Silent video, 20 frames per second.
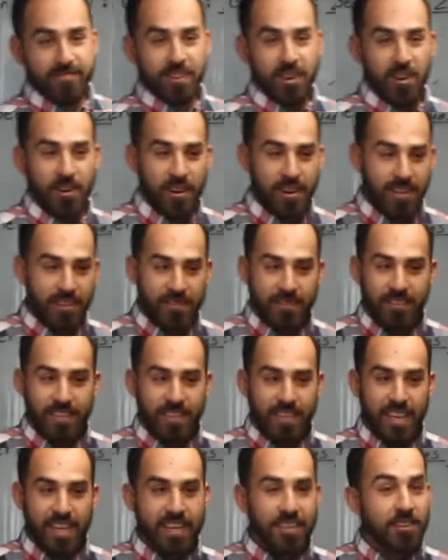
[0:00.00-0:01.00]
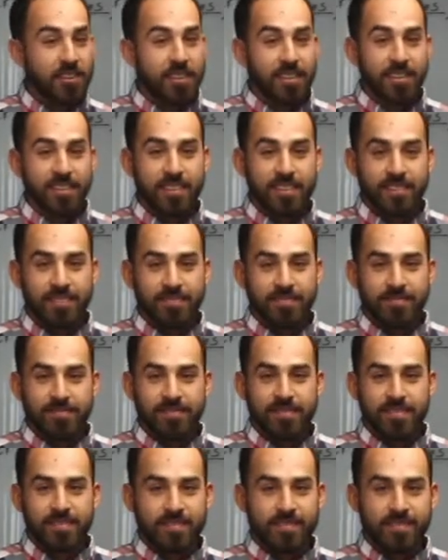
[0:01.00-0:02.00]
all right? And you,
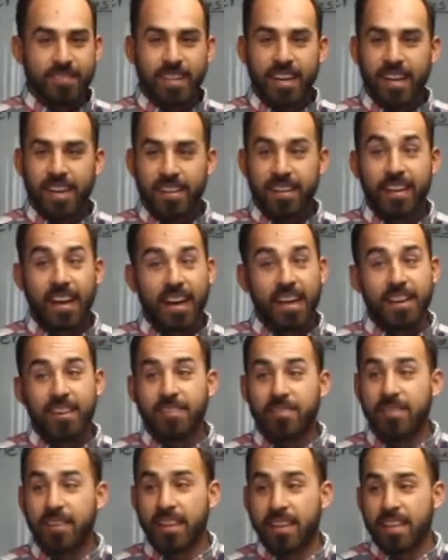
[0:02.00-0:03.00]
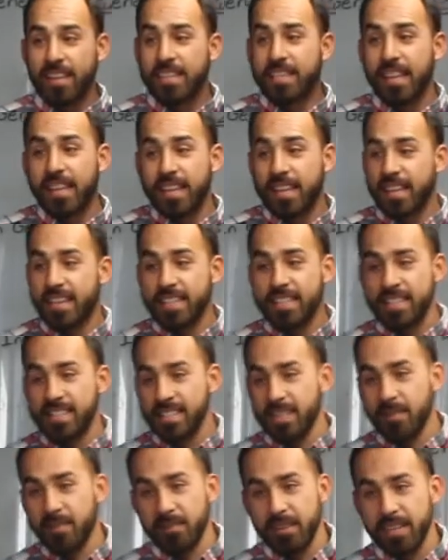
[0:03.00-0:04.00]
I am, and, unless
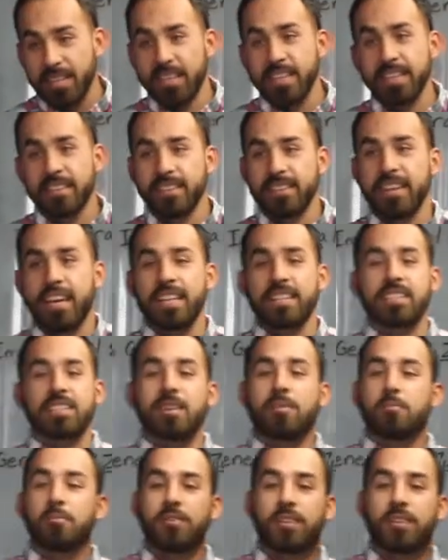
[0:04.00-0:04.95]
somebody at some